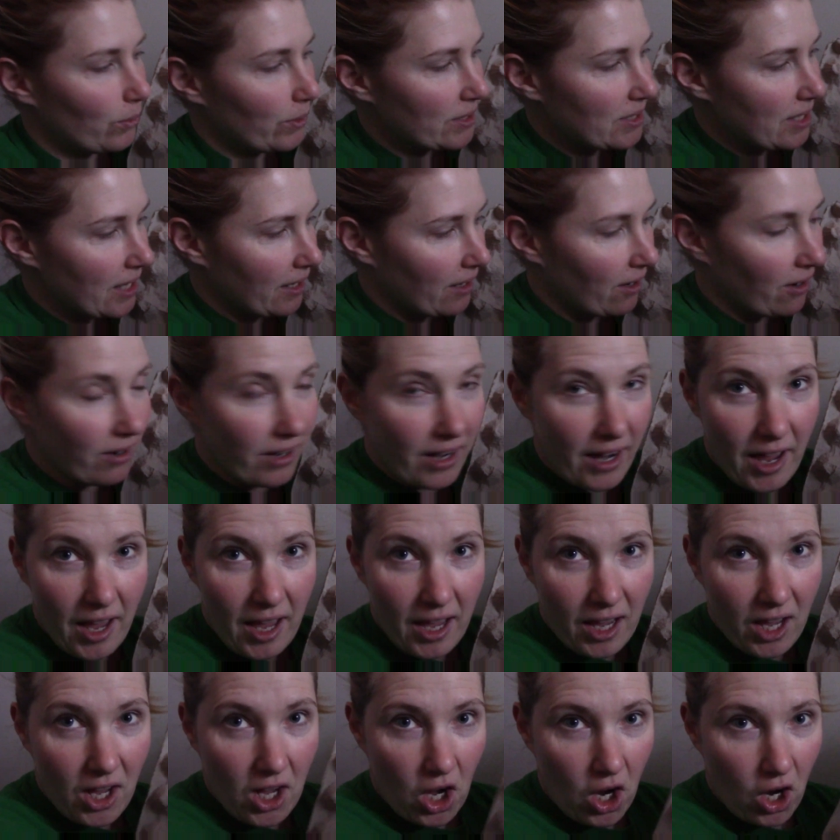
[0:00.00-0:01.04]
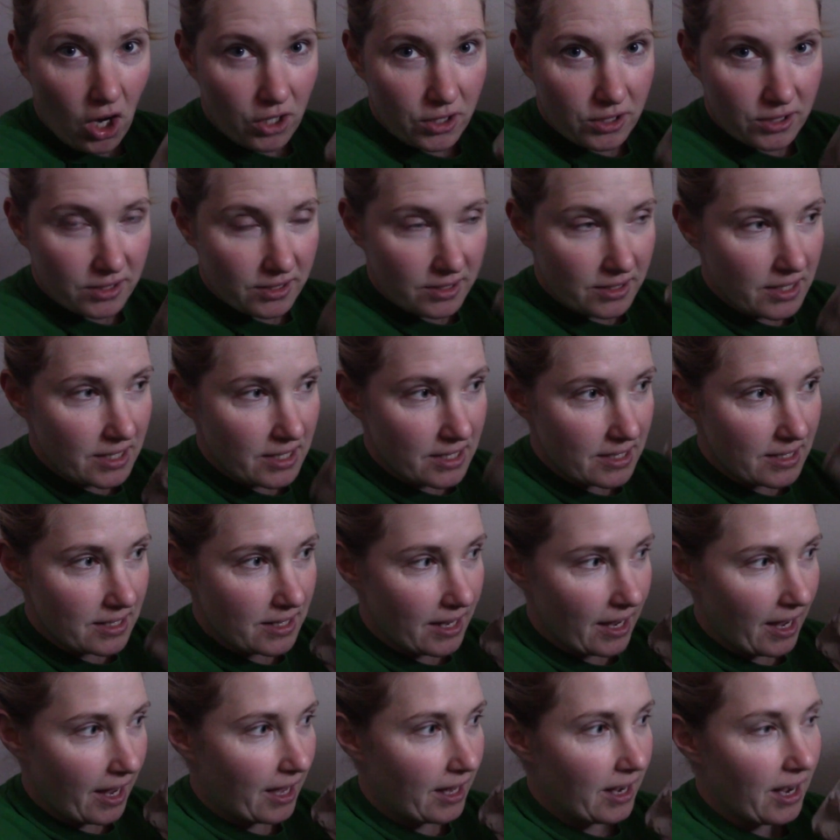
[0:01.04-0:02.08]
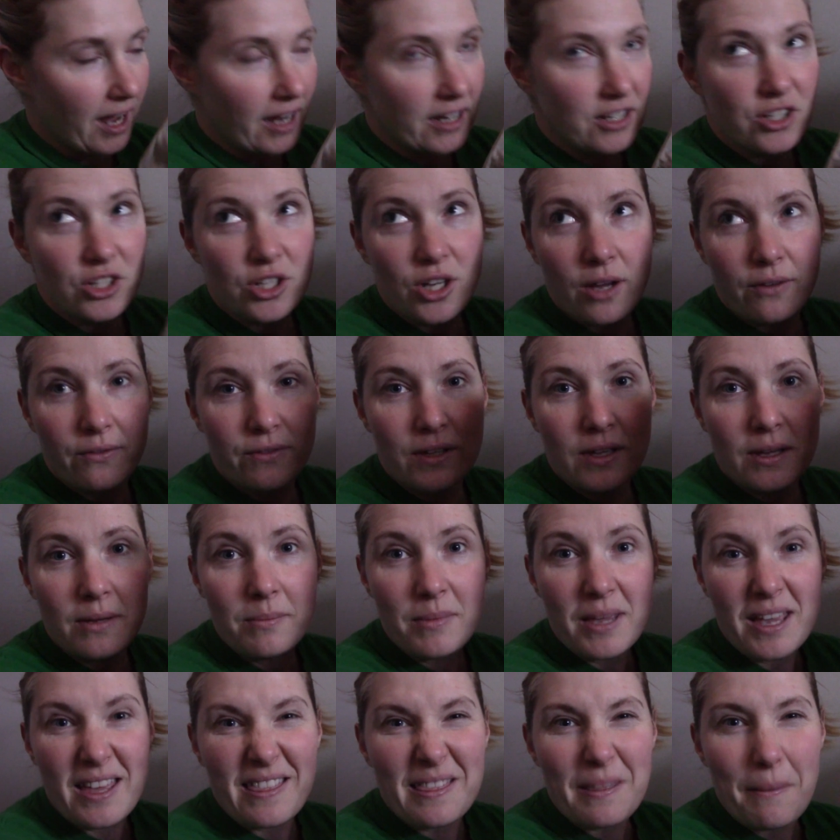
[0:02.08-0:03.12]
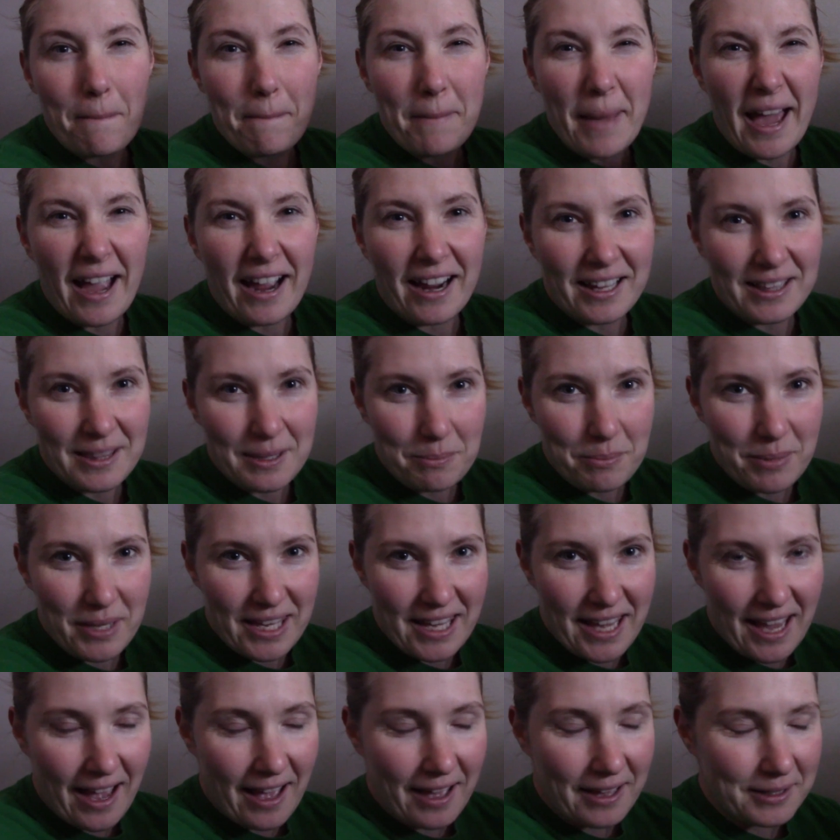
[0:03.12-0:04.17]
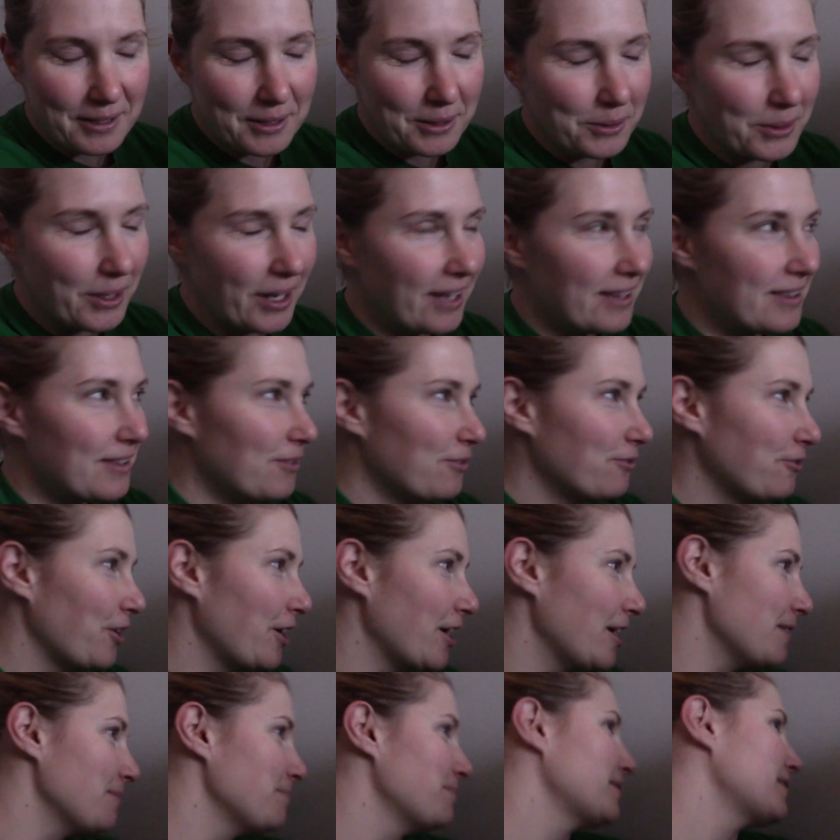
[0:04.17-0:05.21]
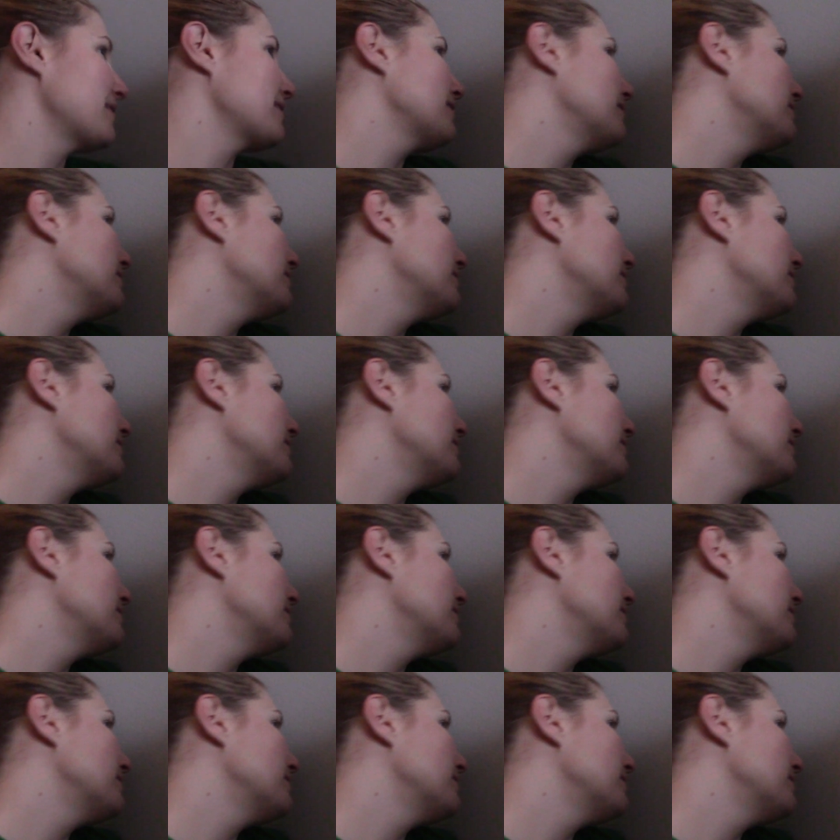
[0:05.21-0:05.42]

we take our egg cartons and I shove them in the back of the piano, in the frames,